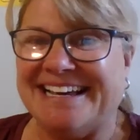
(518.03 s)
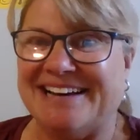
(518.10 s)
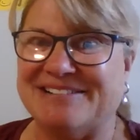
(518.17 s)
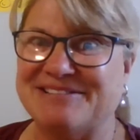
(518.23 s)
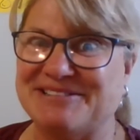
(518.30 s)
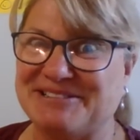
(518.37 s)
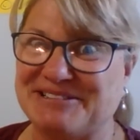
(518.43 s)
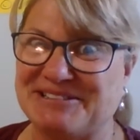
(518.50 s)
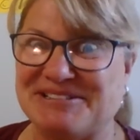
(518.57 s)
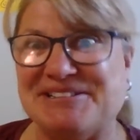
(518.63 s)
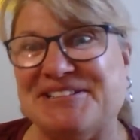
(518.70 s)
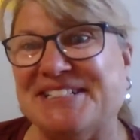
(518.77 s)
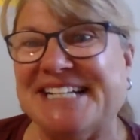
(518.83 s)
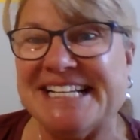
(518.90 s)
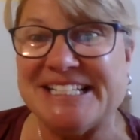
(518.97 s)

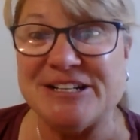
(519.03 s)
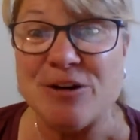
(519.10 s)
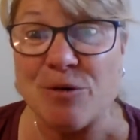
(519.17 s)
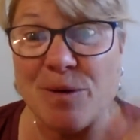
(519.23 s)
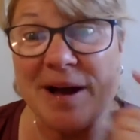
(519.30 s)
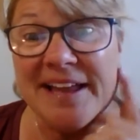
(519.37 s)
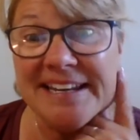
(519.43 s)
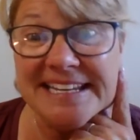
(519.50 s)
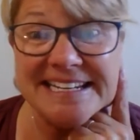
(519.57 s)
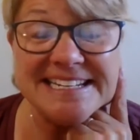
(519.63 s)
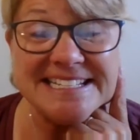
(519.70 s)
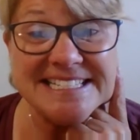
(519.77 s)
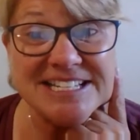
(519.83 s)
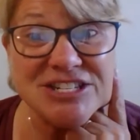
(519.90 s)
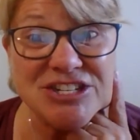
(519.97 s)
Oh, you know what? In
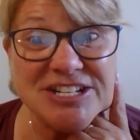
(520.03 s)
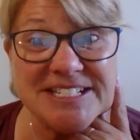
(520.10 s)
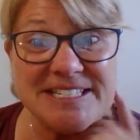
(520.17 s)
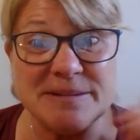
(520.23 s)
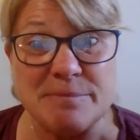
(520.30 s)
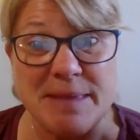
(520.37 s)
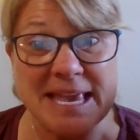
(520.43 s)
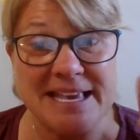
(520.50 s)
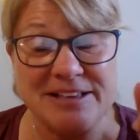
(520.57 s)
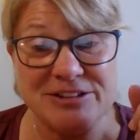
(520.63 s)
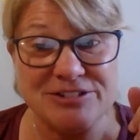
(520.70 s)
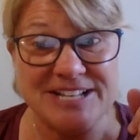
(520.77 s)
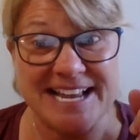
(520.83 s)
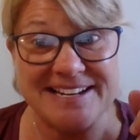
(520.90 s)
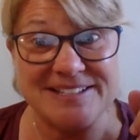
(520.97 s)
addition to making your
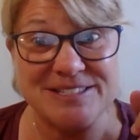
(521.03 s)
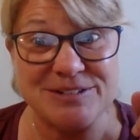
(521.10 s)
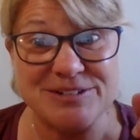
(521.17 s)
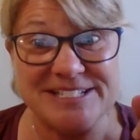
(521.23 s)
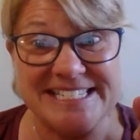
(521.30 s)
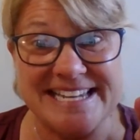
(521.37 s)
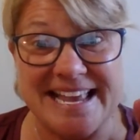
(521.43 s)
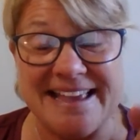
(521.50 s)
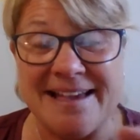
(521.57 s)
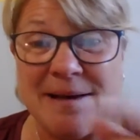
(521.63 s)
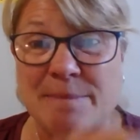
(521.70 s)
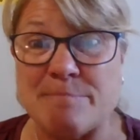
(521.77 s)
dinosaur today,